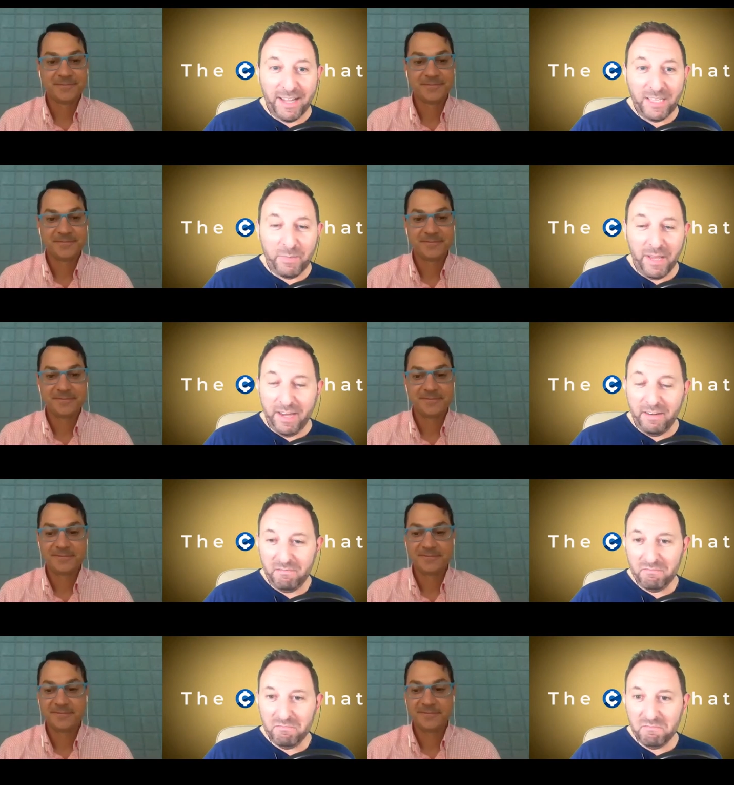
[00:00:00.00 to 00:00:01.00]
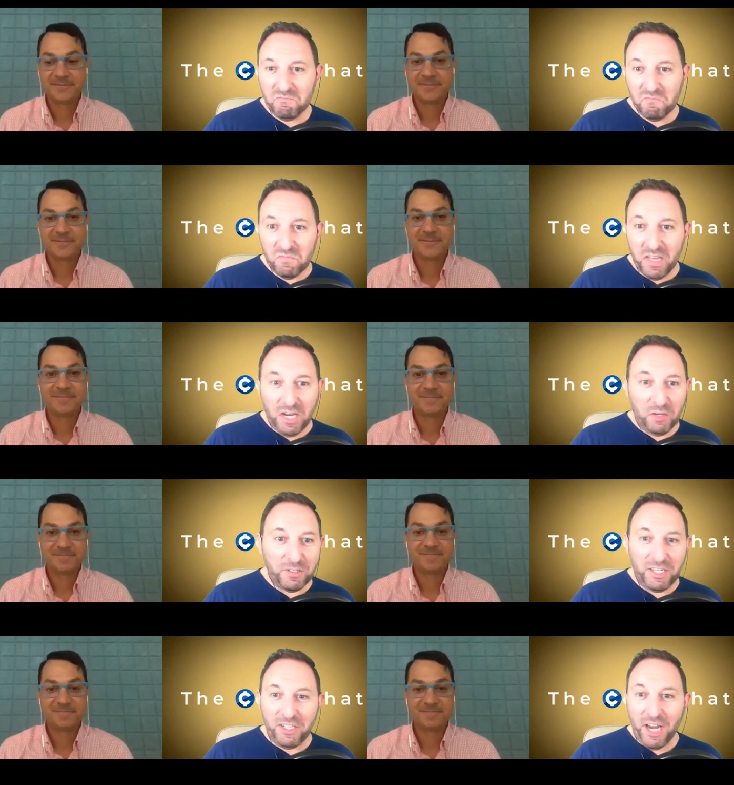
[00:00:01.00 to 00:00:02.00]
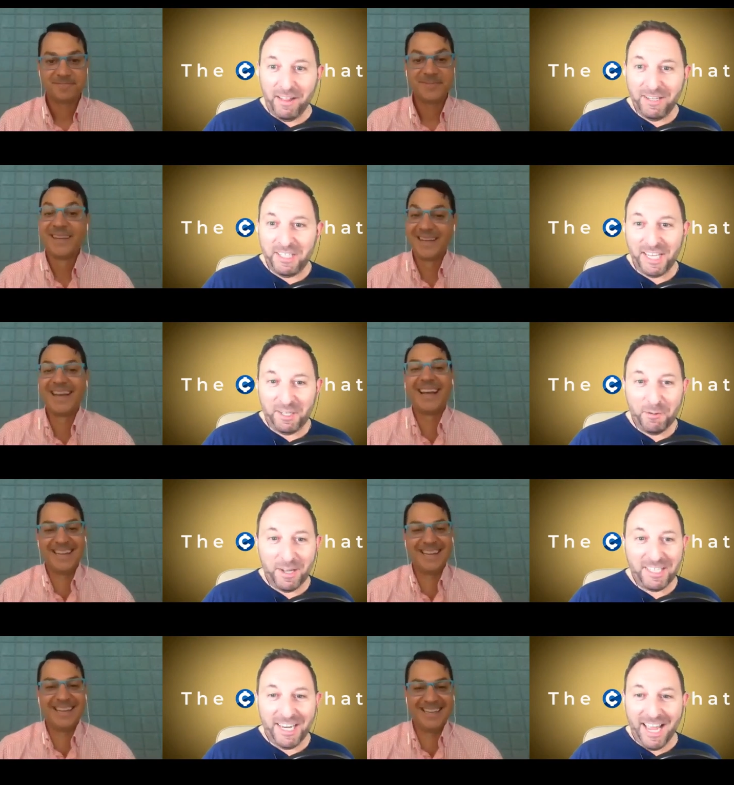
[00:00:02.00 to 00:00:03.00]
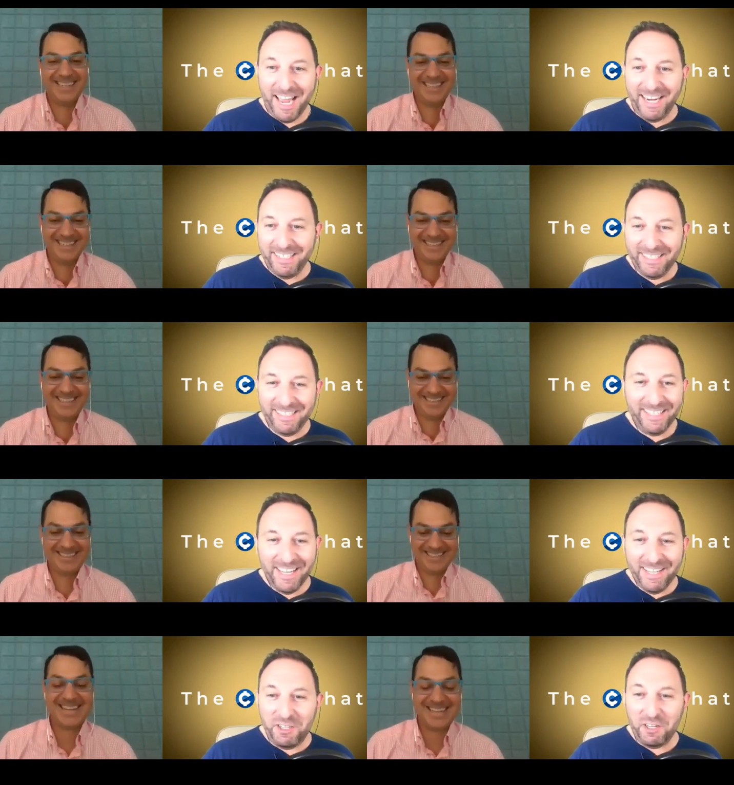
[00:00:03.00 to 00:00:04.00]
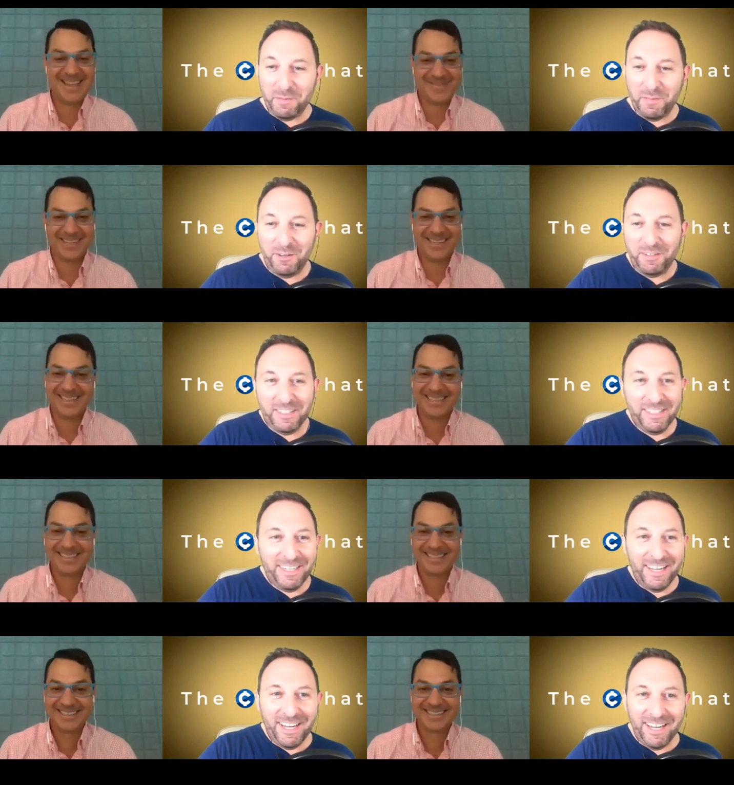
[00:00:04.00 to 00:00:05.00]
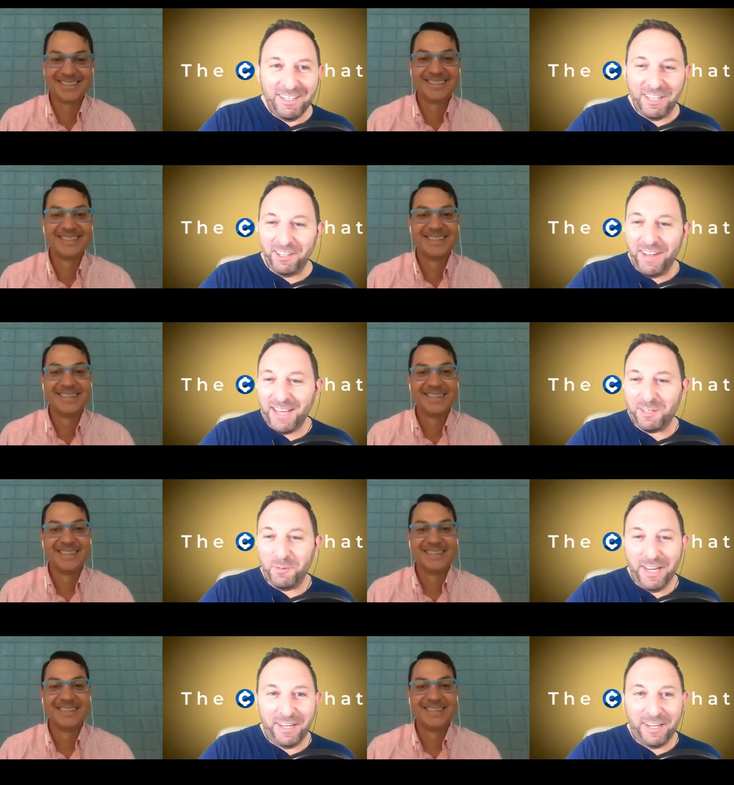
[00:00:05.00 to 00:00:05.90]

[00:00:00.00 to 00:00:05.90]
Speaker 1: It's been an interesting challenge set to us today. To the moon. Until next